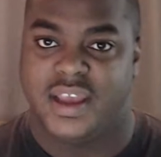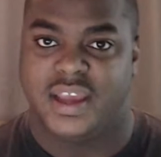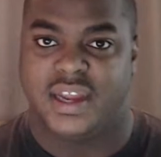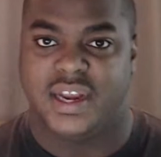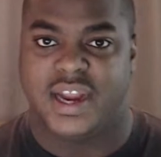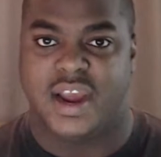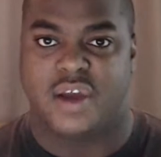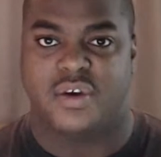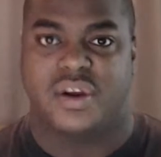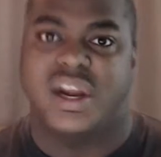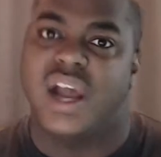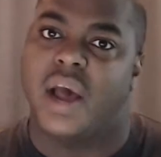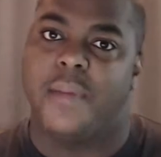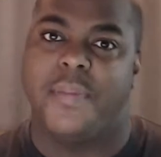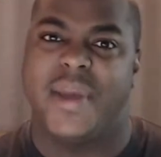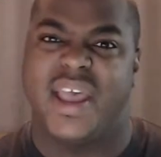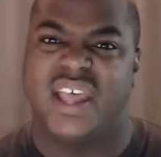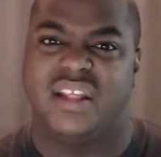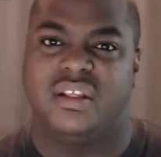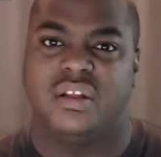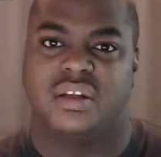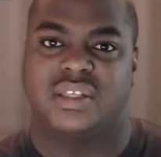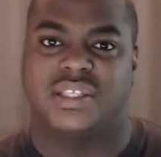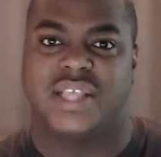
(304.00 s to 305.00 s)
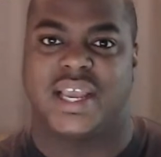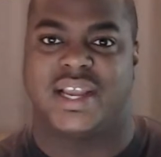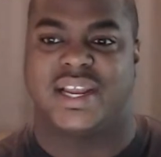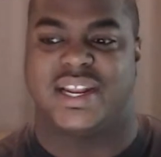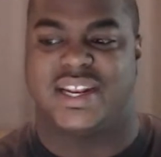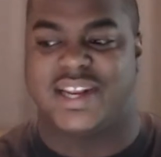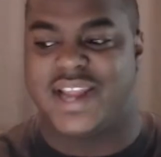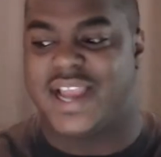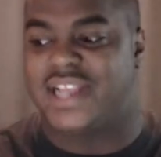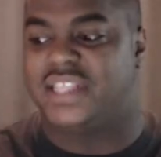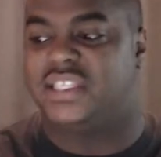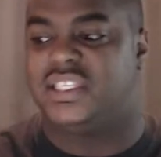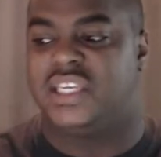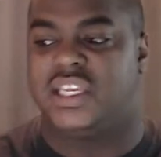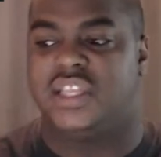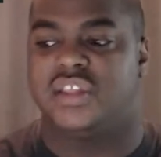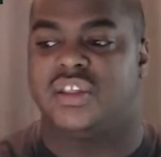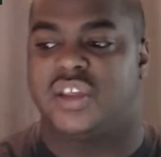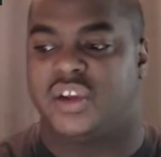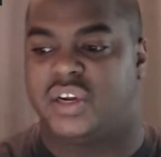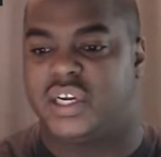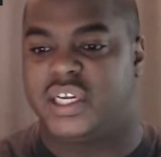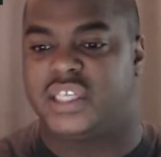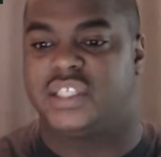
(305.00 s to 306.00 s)
Now, Cuphead looks like a
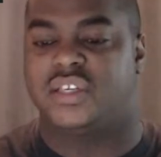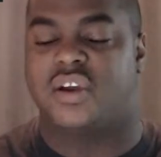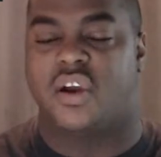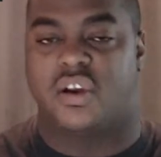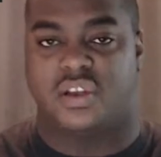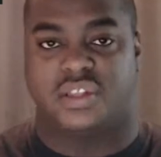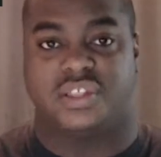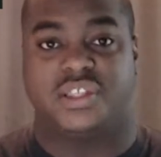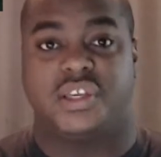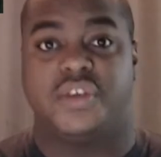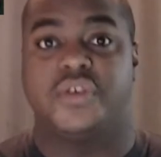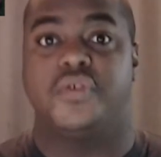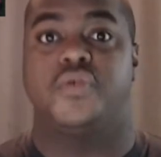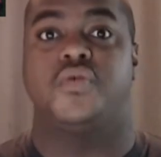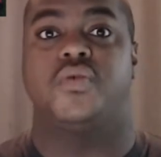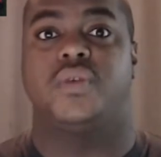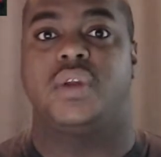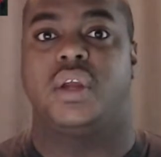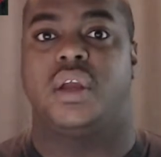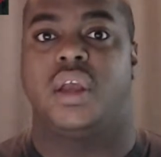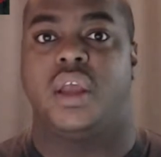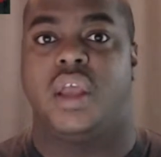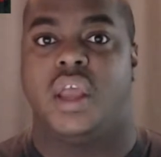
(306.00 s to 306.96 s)
1930s cartoon,